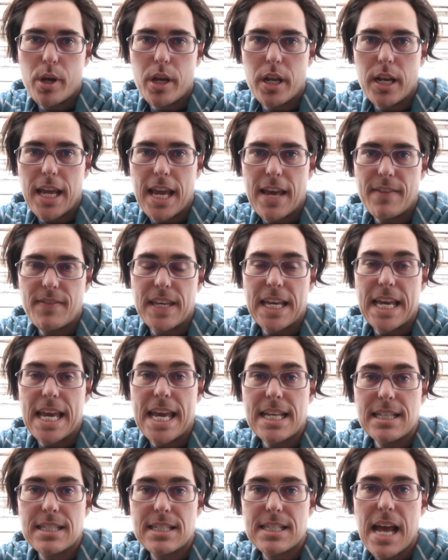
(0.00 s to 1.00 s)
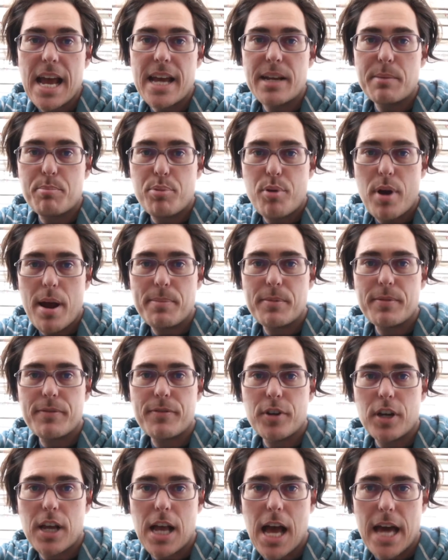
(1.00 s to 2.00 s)
going to get the inside prepped
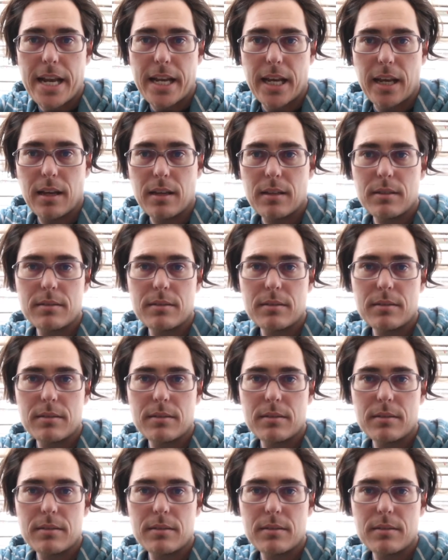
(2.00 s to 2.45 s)
for cutting.